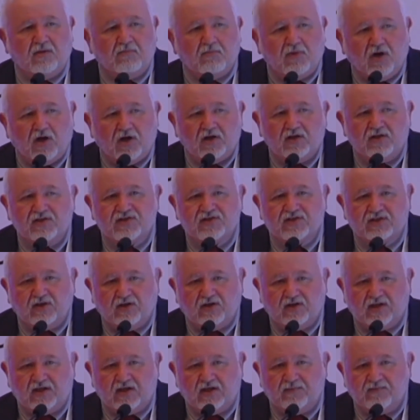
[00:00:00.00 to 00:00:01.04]
model
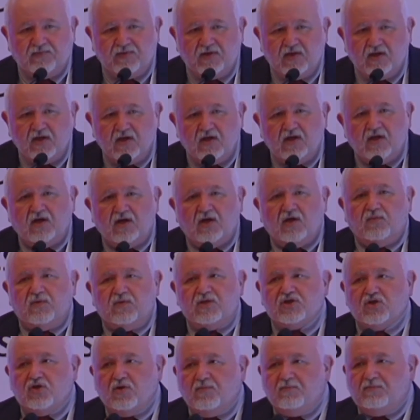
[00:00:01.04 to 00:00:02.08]
study
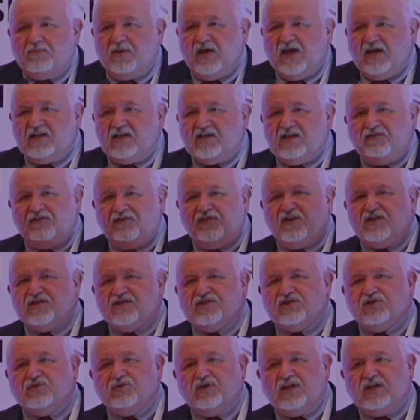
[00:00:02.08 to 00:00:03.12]
which compared different
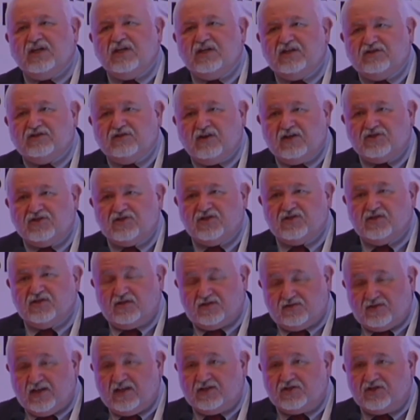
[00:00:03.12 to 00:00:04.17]
screening
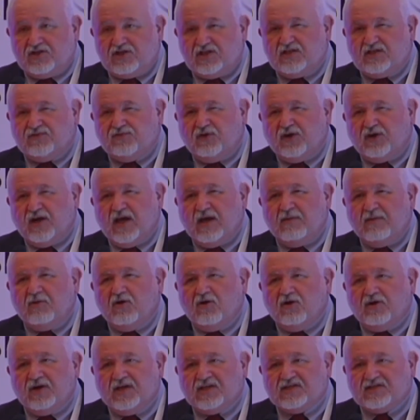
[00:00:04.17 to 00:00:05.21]
strategies for
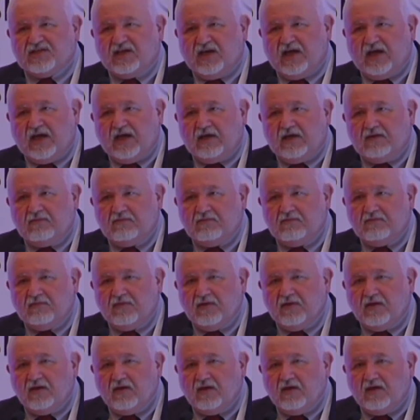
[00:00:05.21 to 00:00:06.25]
MRSA.
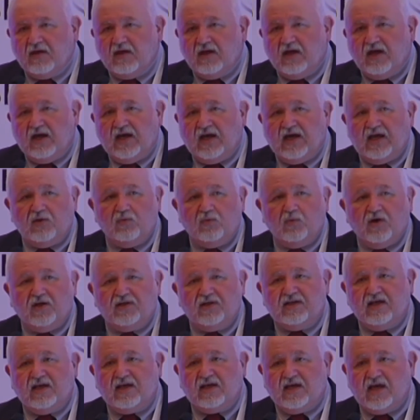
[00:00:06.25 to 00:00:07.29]
And what
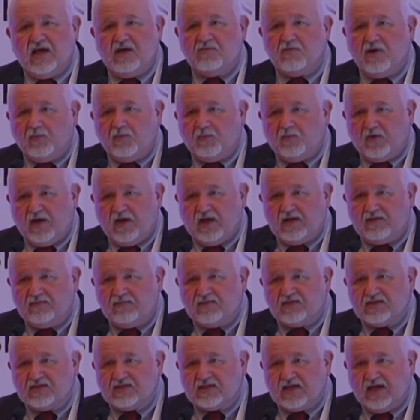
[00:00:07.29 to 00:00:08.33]
they came up with,
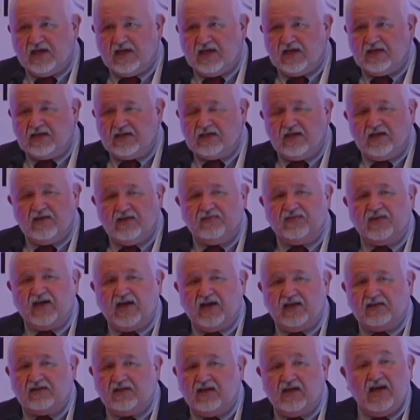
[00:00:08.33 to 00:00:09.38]
saying
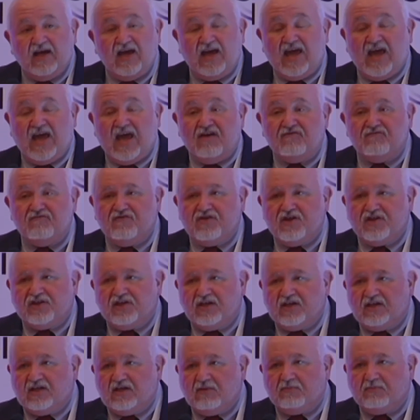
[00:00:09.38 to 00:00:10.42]
that
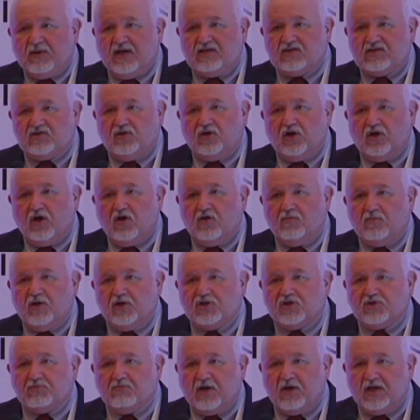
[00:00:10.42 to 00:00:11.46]
everything depends on how
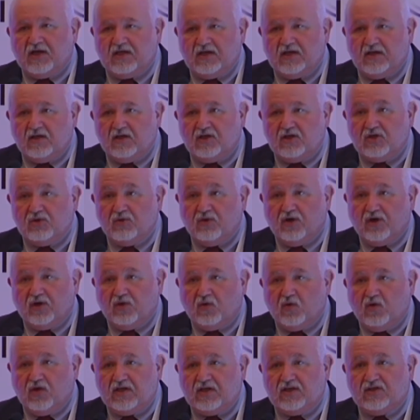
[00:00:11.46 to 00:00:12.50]
much money you are
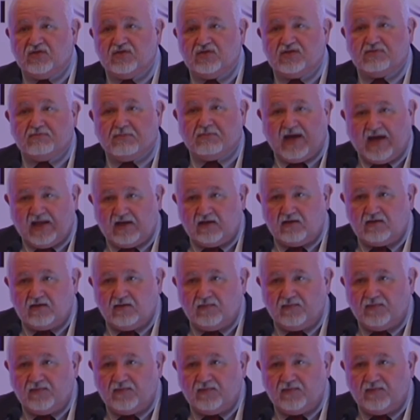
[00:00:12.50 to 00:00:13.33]
going to spend.